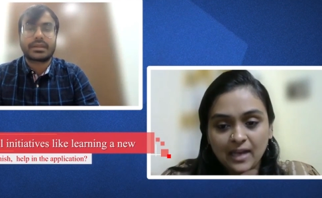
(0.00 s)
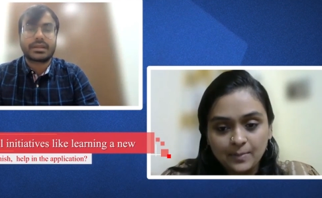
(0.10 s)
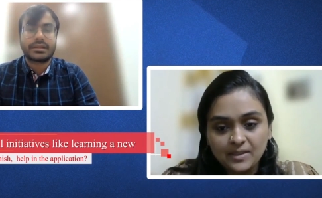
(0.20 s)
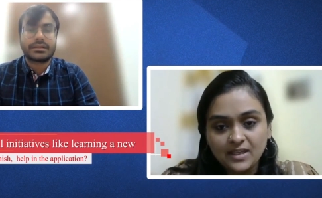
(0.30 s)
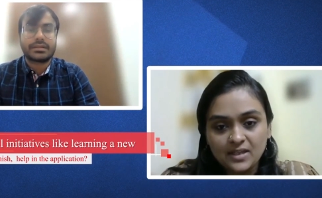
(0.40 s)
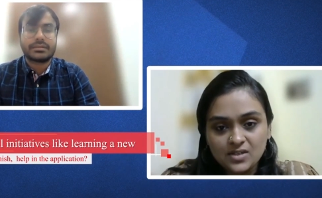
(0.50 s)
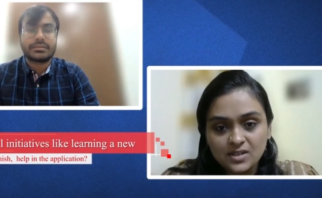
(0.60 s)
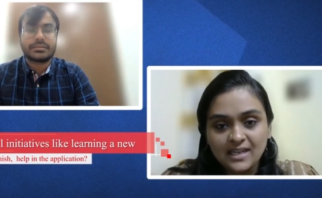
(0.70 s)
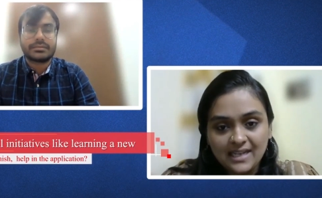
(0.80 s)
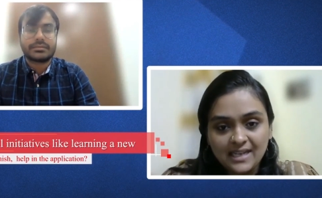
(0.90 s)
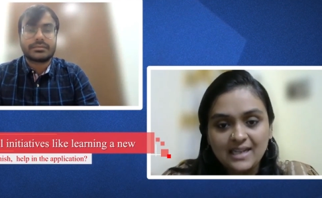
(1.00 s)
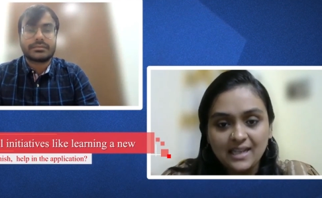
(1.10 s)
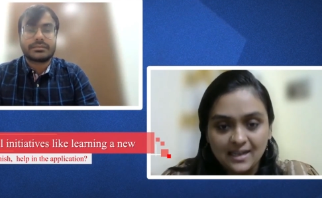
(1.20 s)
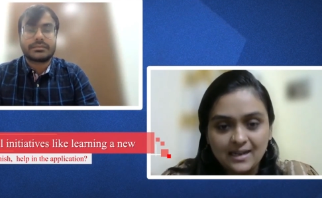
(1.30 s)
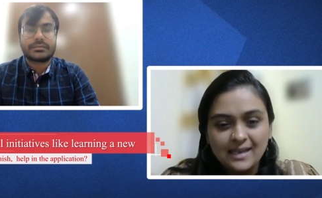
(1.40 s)
Speaker 1: your application and did
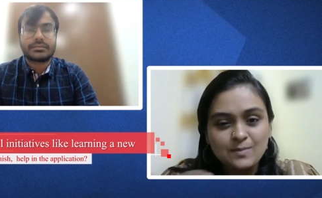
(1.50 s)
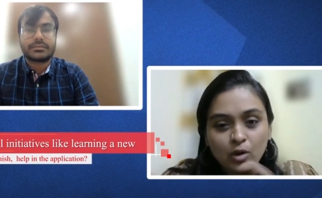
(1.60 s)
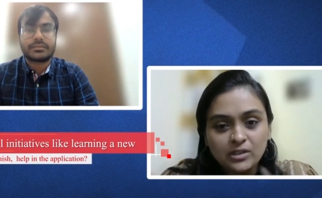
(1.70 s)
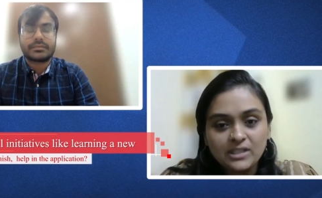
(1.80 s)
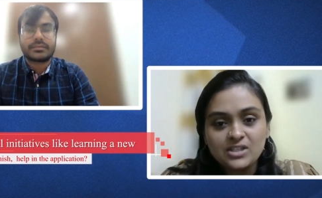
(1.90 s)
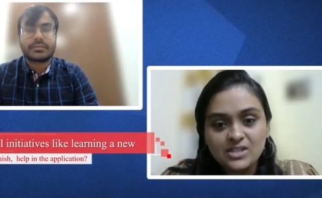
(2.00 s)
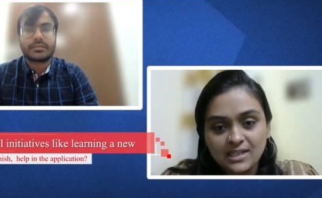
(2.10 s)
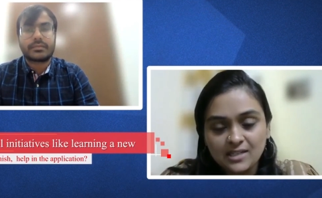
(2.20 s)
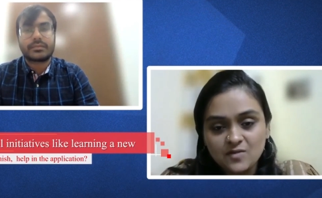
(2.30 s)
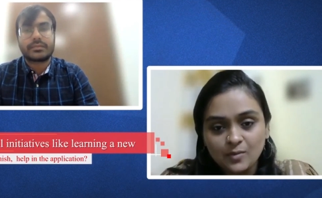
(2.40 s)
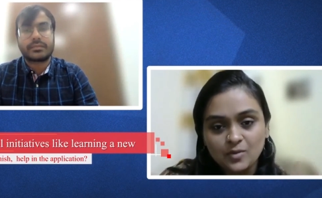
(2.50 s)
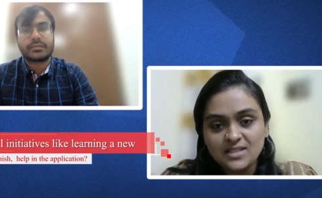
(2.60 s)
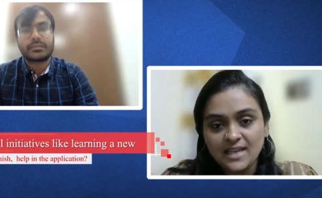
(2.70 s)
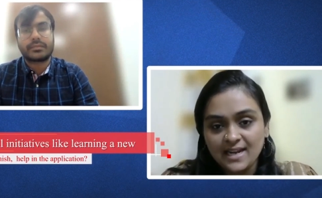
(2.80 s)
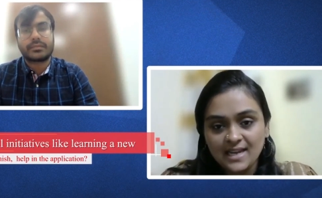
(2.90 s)
it, like small initiatives from your
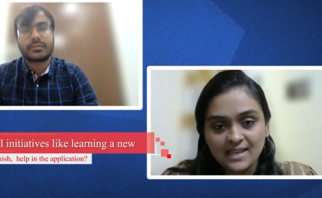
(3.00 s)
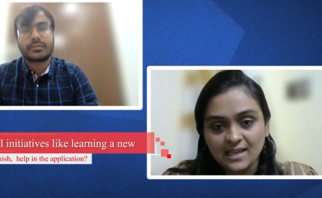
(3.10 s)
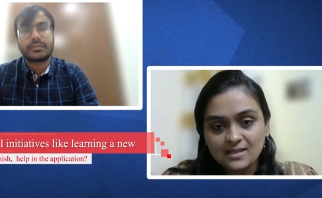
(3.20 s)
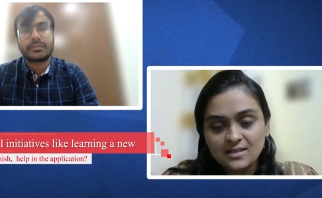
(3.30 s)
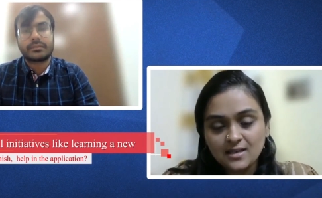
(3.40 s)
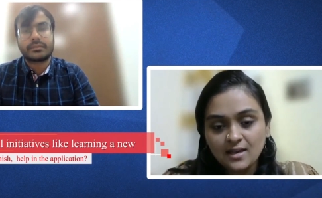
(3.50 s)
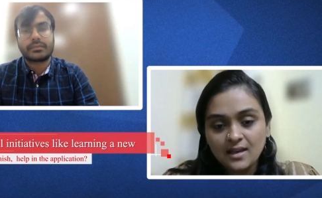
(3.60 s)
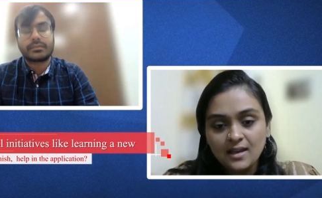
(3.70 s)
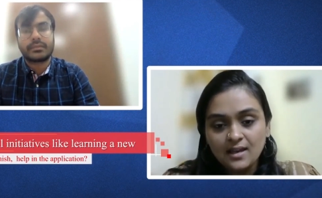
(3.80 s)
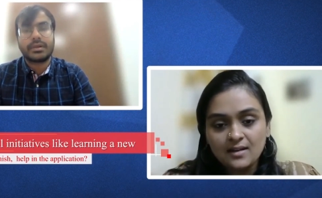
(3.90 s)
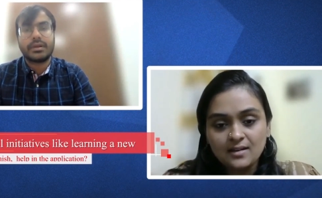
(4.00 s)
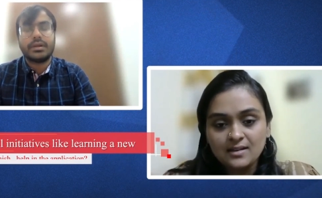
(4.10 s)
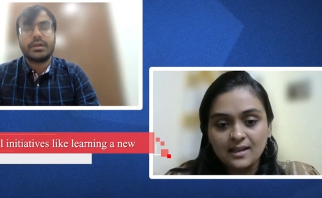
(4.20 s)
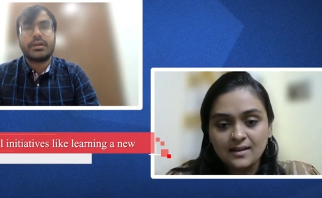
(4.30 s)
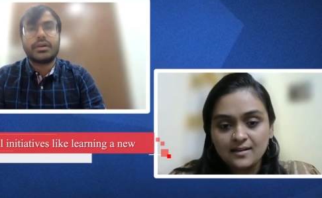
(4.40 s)
side like that?
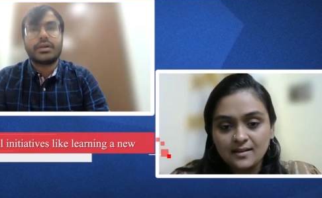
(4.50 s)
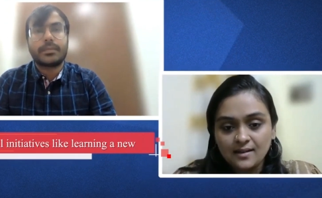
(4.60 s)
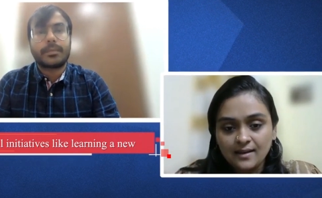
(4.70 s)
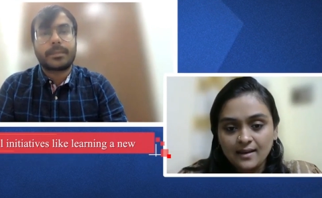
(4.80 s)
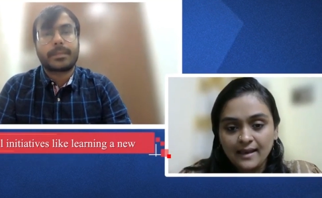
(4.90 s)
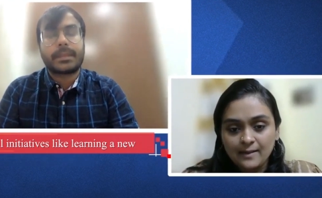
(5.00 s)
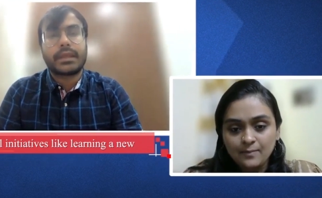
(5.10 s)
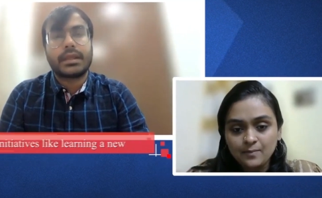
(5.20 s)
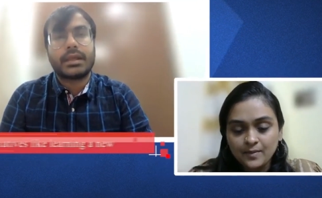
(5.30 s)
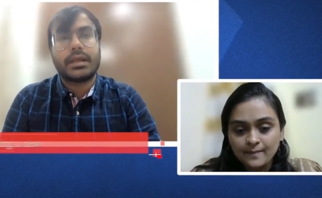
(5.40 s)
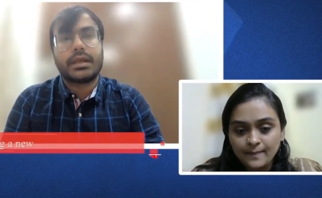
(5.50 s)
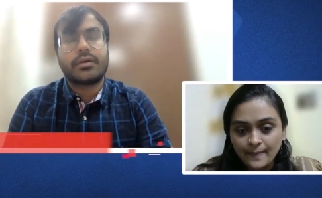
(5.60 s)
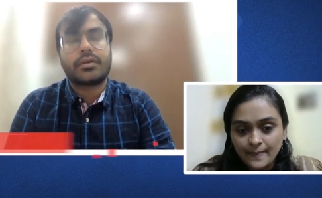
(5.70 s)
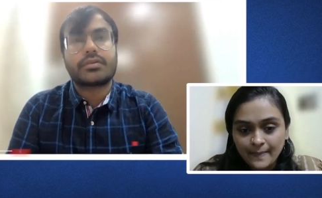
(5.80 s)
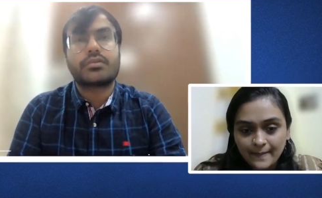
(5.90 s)
Did that help?
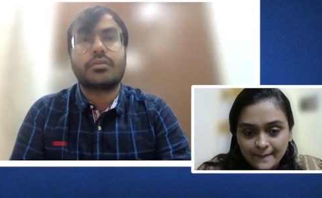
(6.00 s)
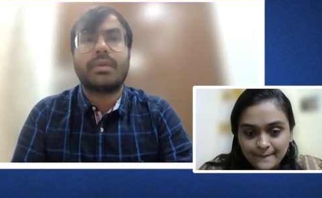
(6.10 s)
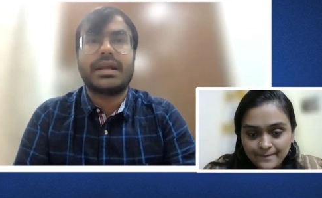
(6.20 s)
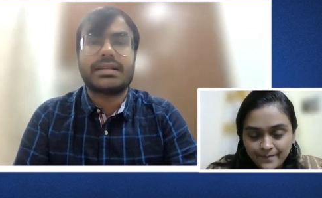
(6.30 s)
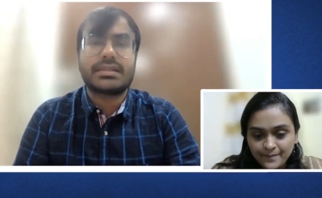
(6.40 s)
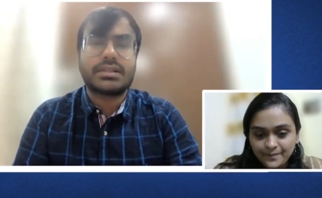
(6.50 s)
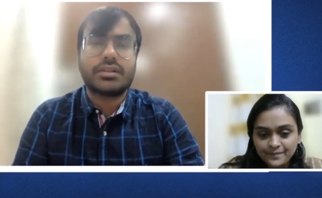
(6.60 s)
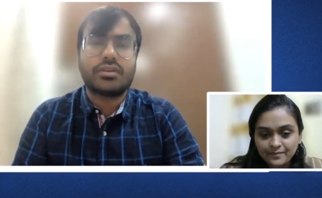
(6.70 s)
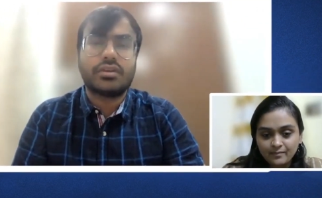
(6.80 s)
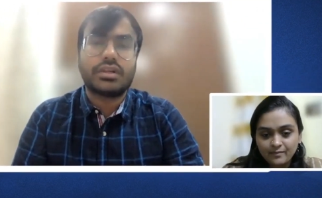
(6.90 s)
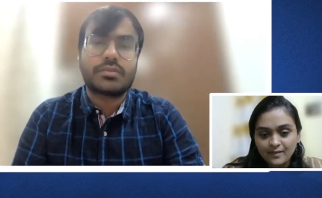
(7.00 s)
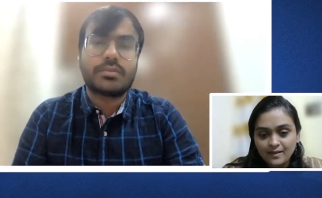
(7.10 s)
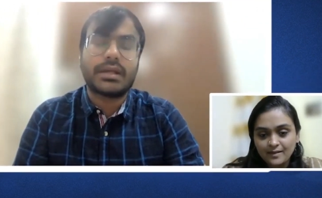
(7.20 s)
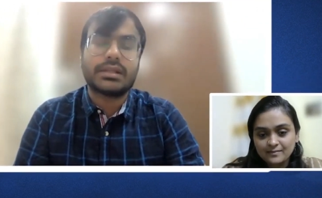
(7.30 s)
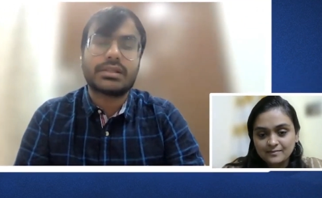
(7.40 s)
Speaker 2: Okay, so my decision to learn
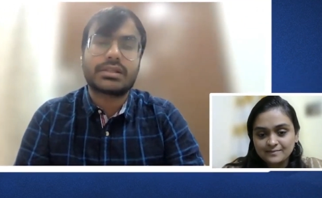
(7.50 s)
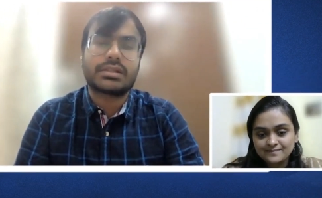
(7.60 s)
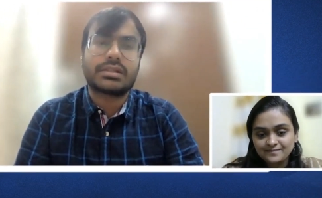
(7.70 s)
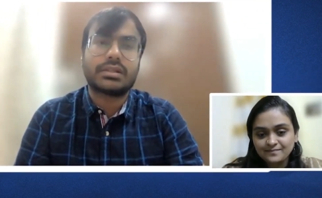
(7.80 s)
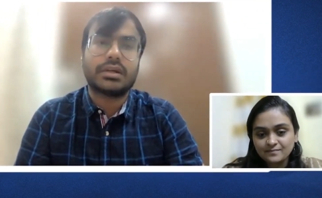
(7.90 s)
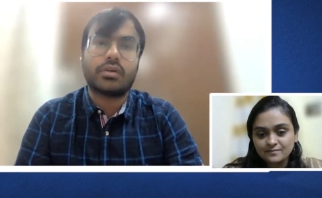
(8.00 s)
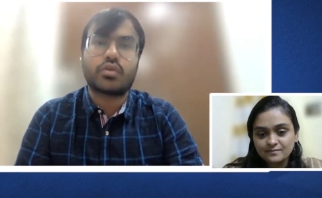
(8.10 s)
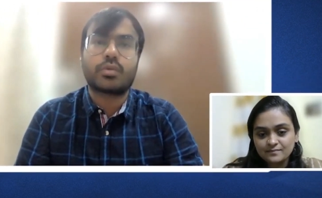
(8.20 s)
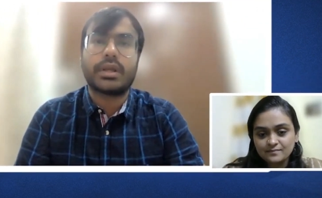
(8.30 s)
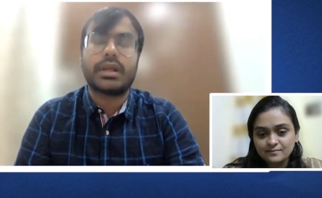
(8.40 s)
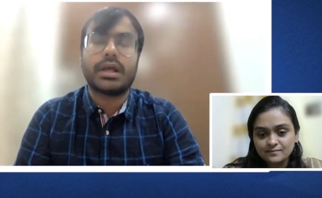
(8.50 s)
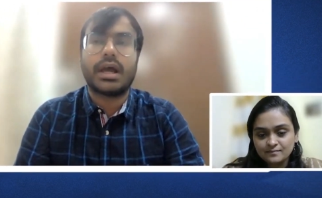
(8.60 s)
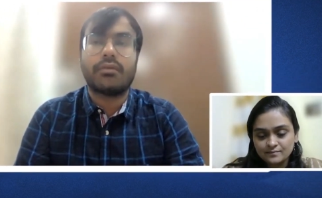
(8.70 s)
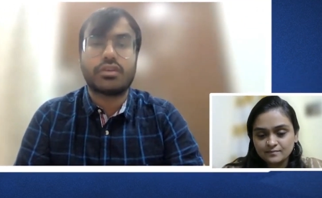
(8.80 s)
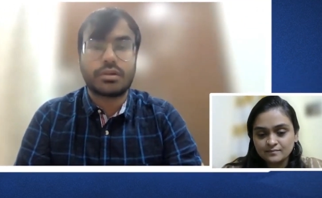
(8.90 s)
Spanish uh, arose when
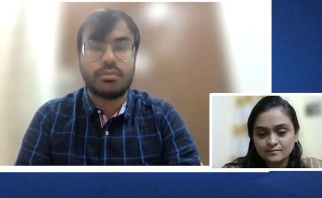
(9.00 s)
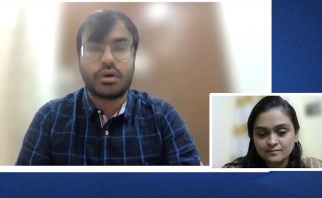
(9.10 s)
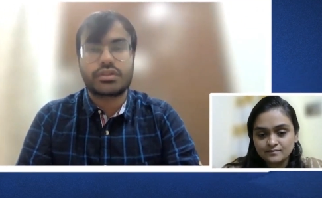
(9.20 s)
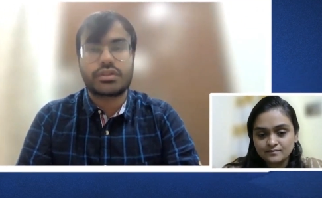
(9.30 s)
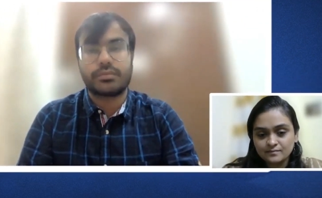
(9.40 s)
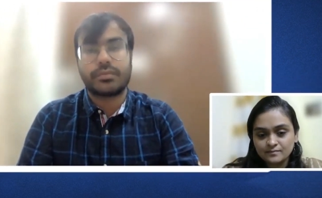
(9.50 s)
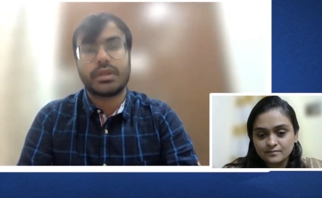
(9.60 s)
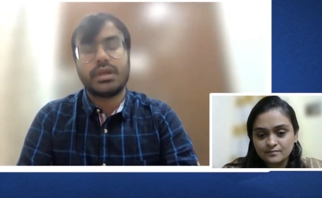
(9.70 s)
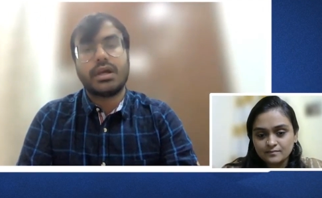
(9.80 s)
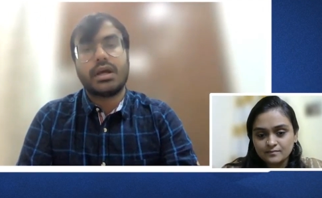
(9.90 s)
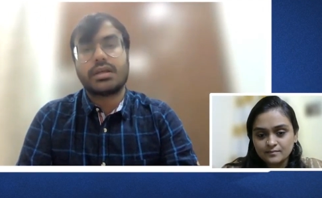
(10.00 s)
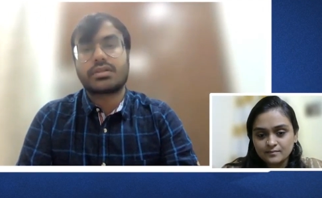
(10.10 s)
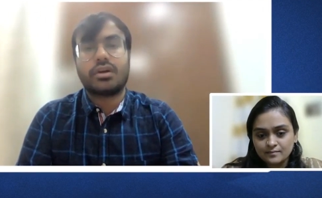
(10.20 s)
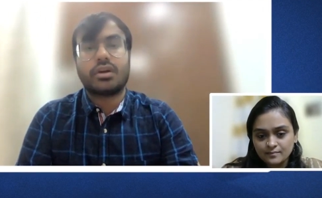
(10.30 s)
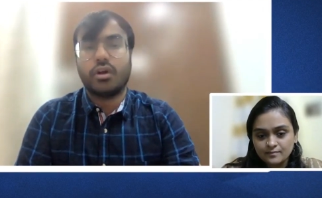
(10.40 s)
I was in Boston. I
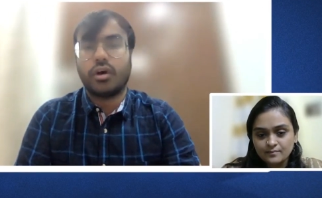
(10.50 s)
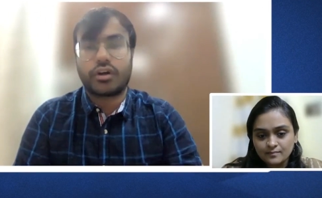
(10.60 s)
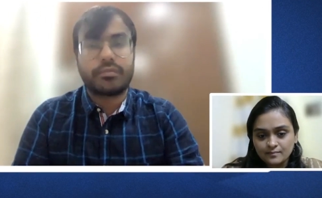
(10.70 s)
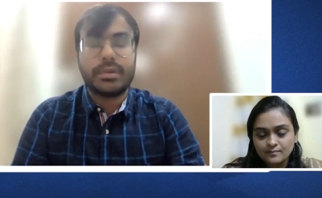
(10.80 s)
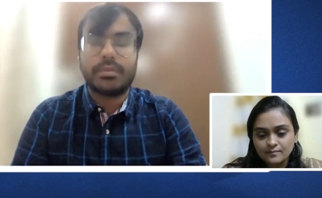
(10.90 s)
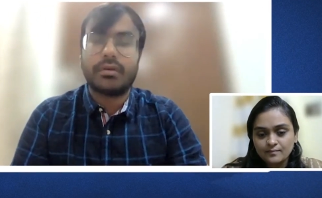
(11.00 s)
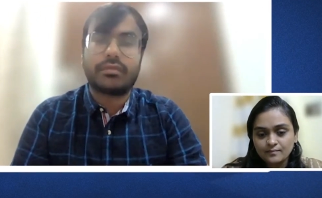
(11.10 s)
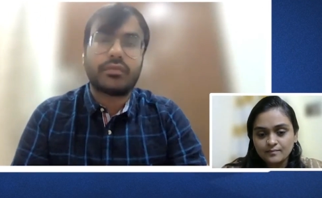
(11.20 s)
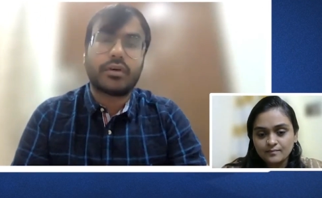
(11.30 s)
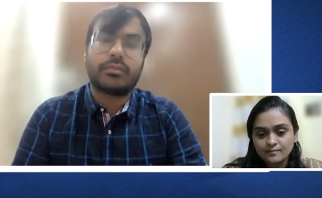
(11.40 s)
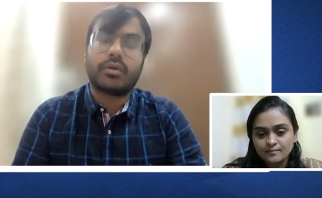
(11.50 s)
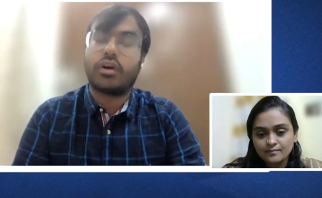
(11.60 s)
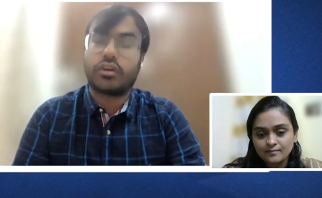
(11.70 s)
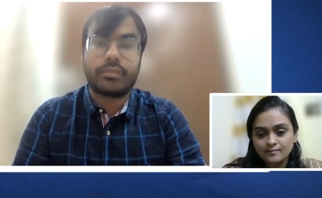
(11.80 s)
saw a lot of people from a